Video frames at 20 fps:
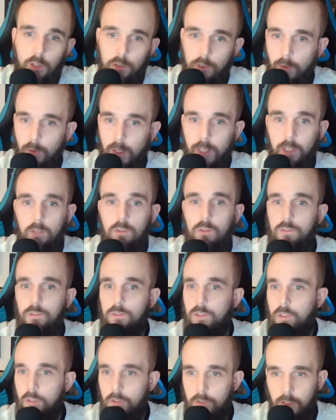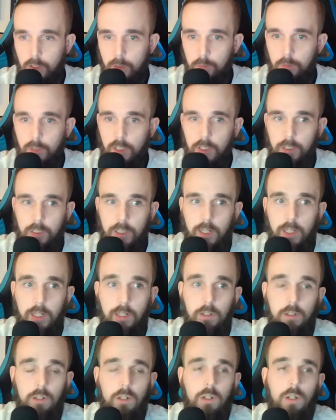Greg Olsen or something like
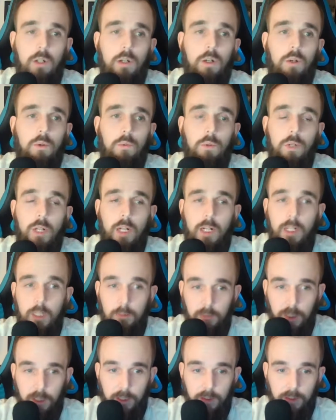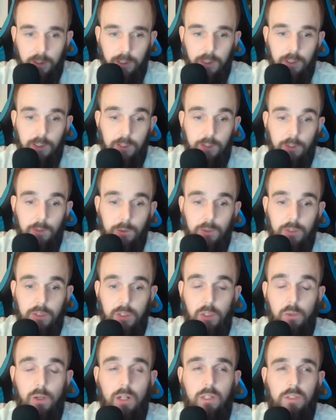that. What I am going to tell you to do is
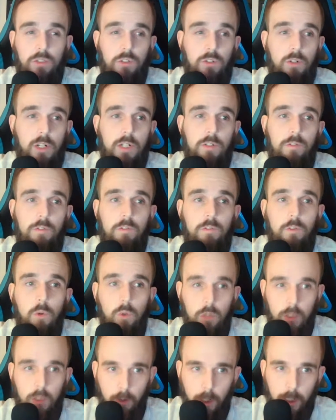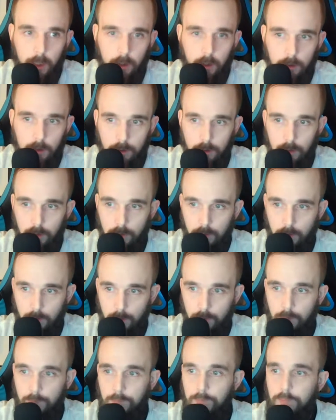go out and trade for Greg Olsen.
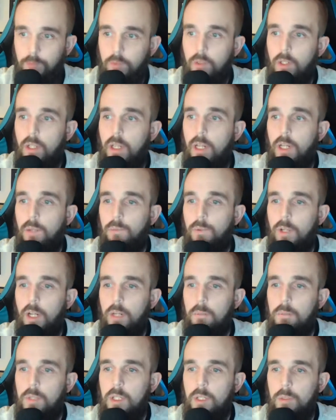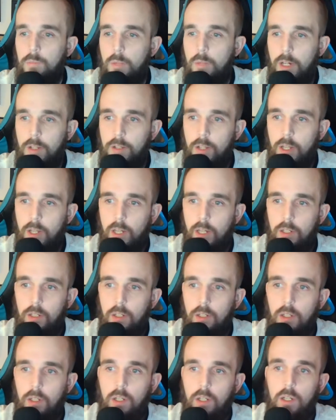And what I mean by that
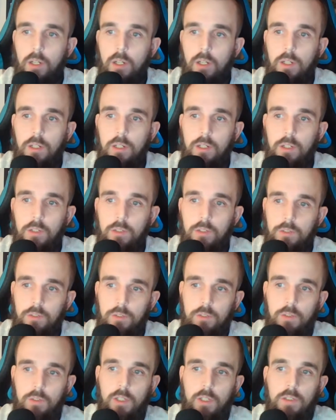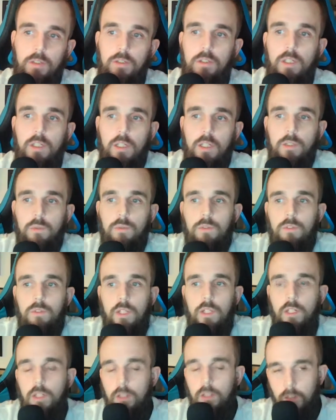is, let's say you
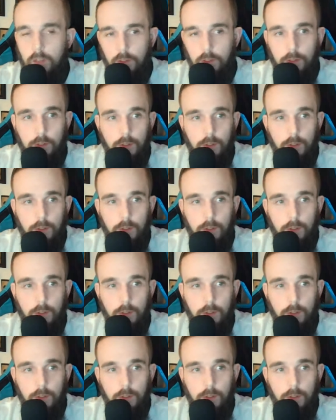send